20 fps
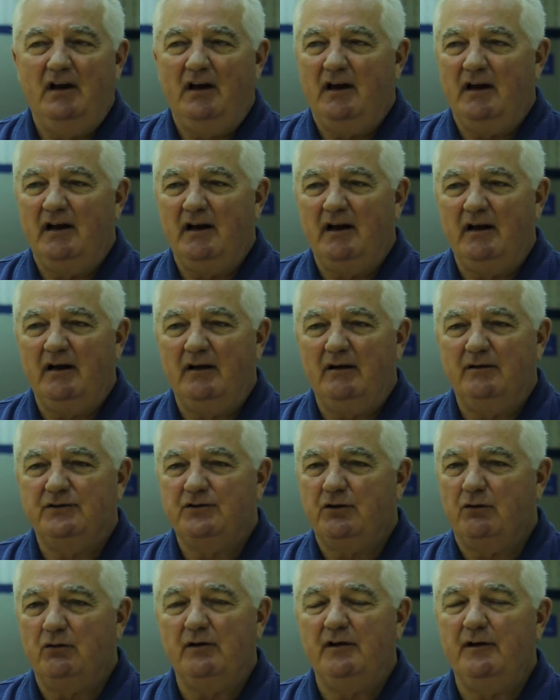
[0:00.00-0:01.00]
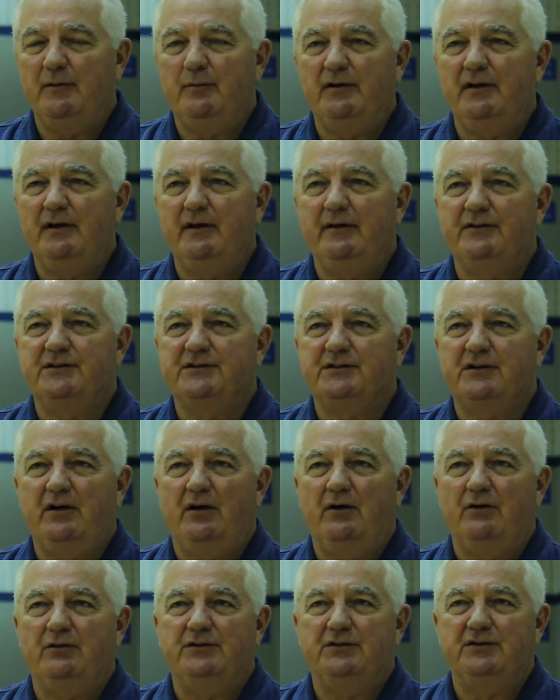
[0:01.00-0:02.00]
And I totally believe as a
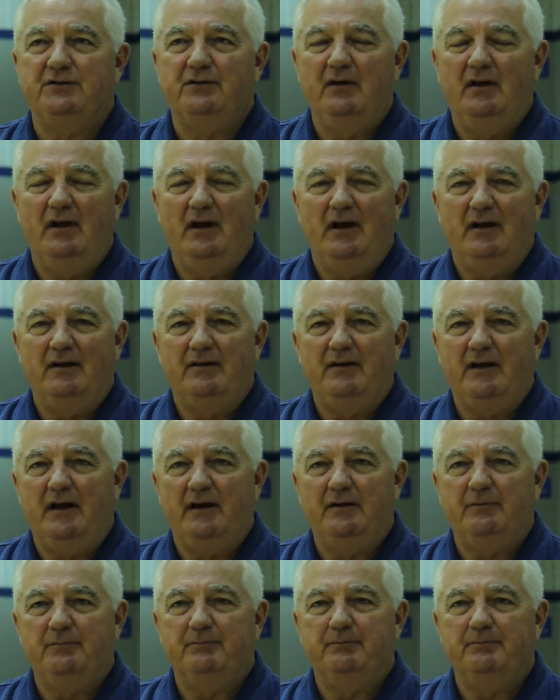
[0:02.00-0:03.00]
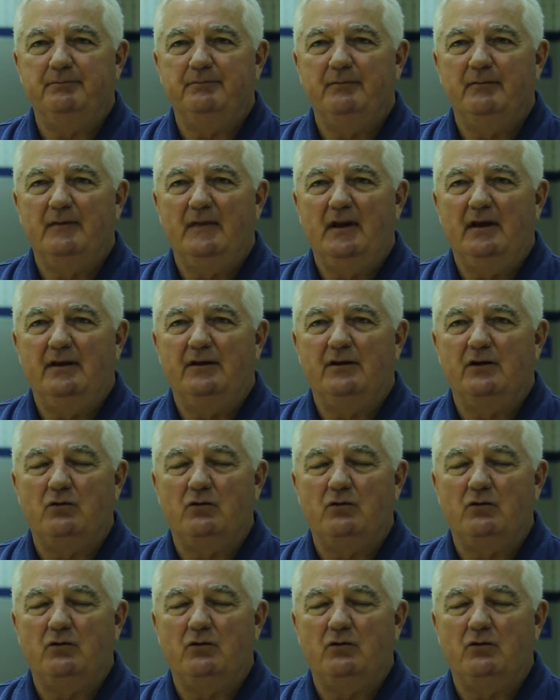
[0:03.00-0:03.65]
coach that the